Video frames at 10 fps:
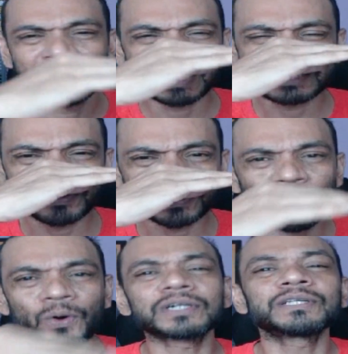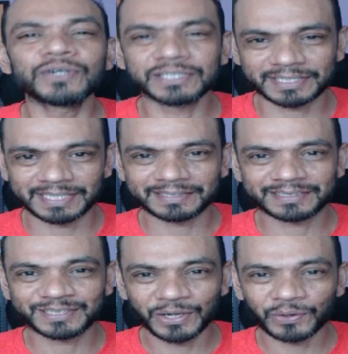expect all the worst
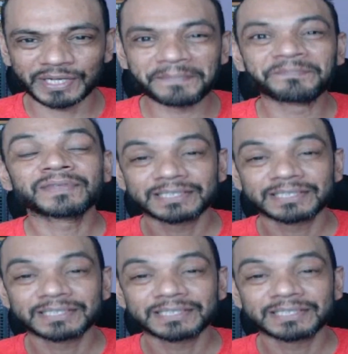things. Okay.